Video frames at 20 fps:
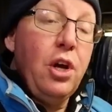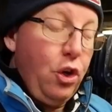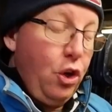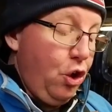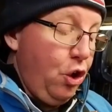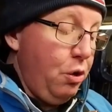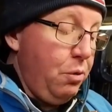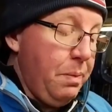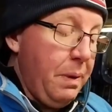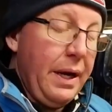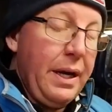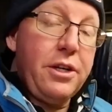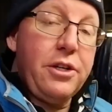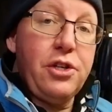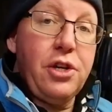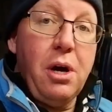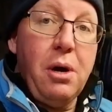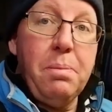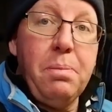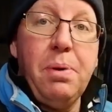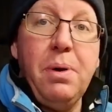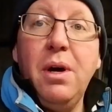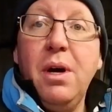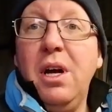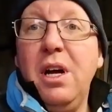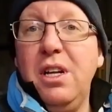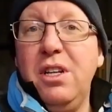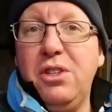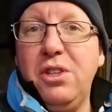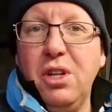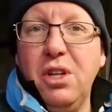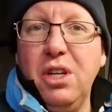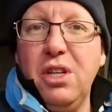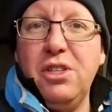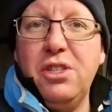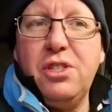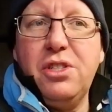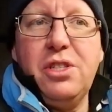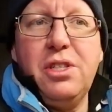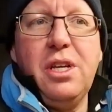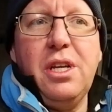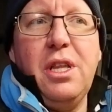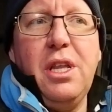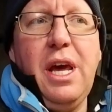good mix up until it's